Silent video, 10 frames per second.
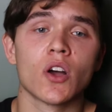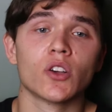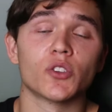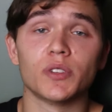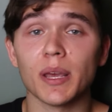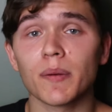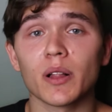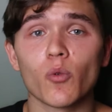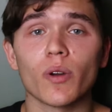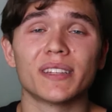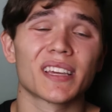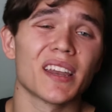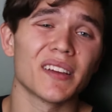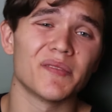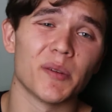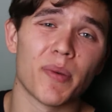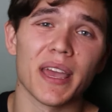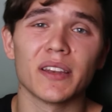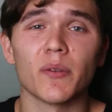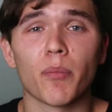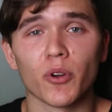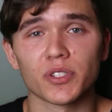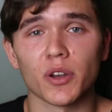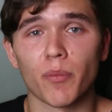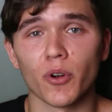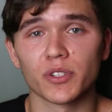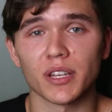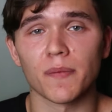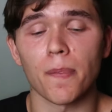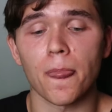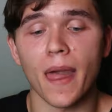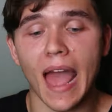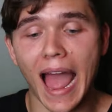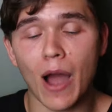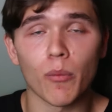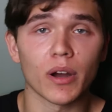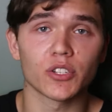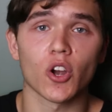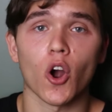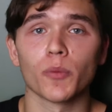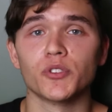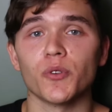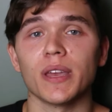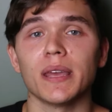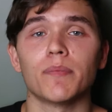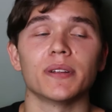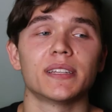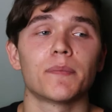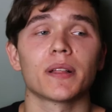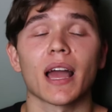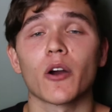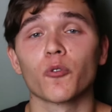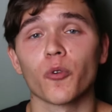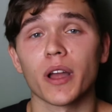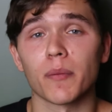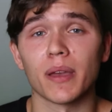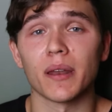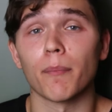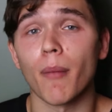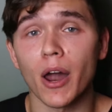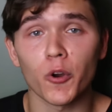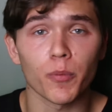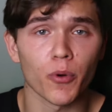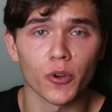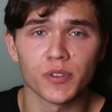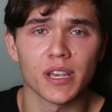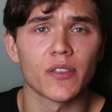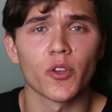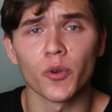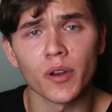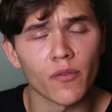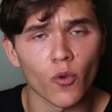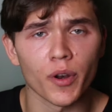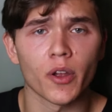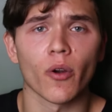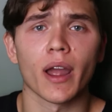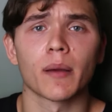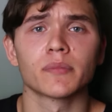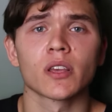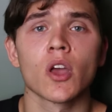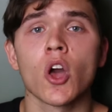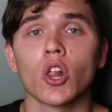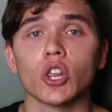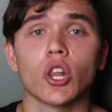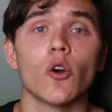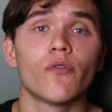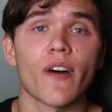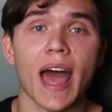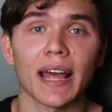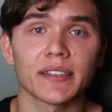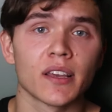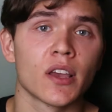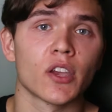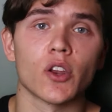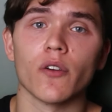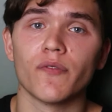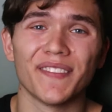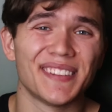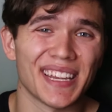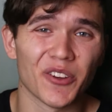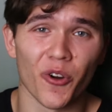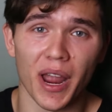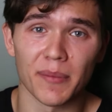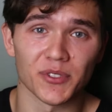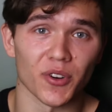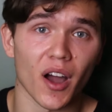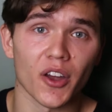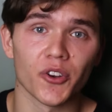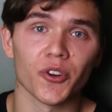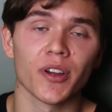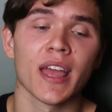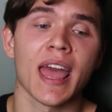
So typically, it's gonna depend person to person how much carbs you eat, but typically I would recommend moderate protein, 30 to 40 grams, low fat, 15 grams or under,